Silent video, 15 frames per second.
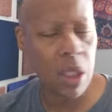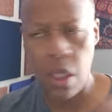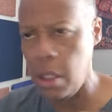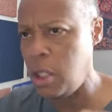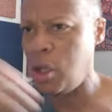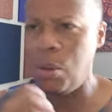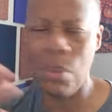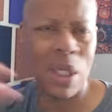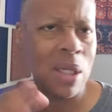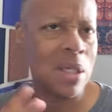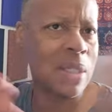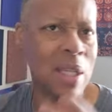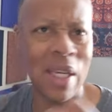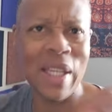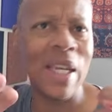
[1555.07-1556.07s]
you know,
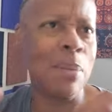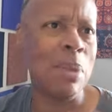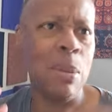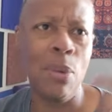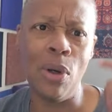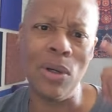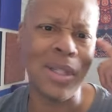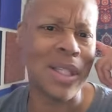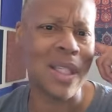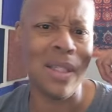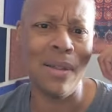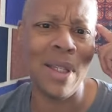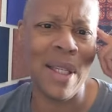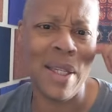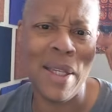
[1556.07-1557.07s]
because again, people are going to
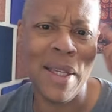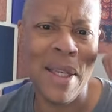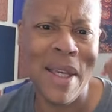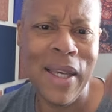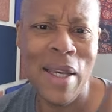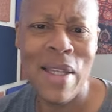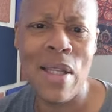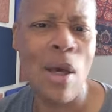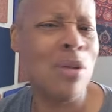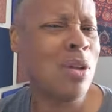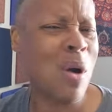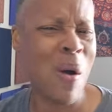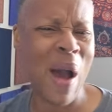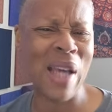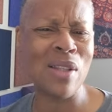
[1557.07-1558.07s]
steal it and say, oh
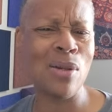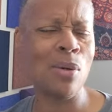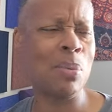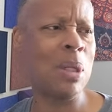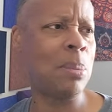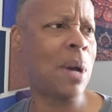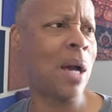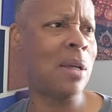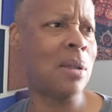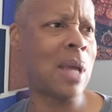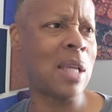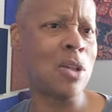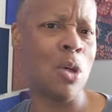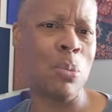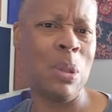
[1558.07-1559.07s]
no, I told people
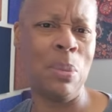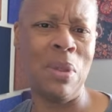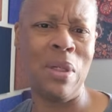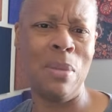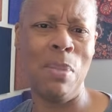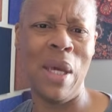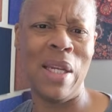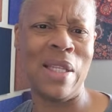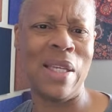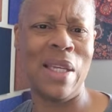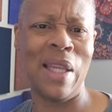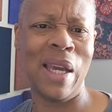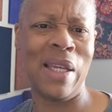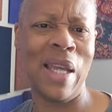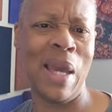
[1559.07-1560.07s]
to meditate
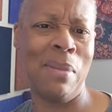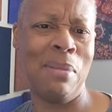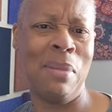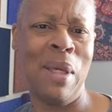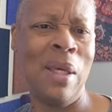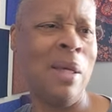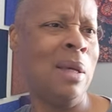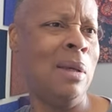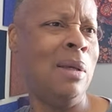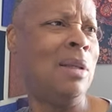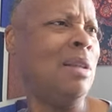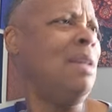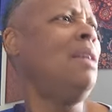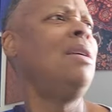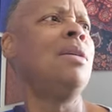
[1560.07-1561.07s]
like that
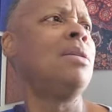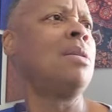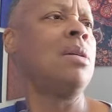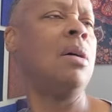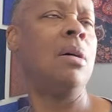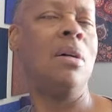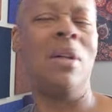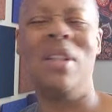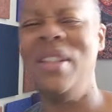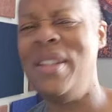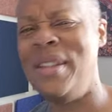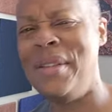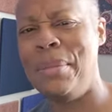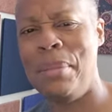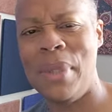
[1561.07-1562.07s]
years ago, and you
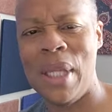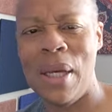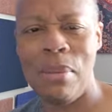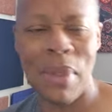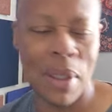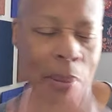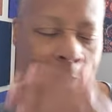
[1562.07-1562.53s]
know, blah blah